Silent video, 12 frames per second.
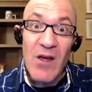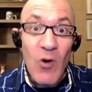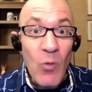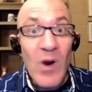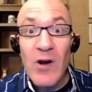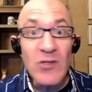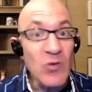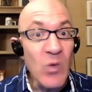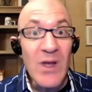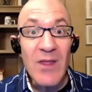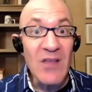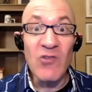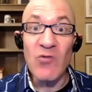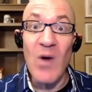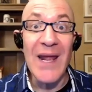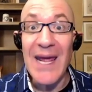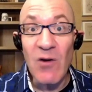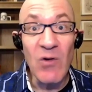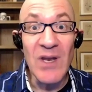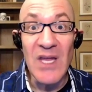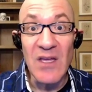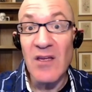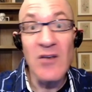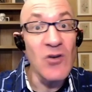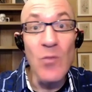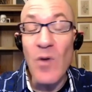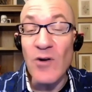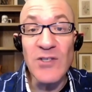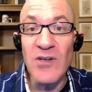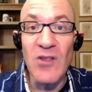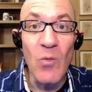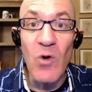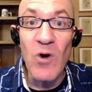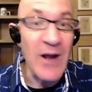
where it's really sweat equity can do most of the work,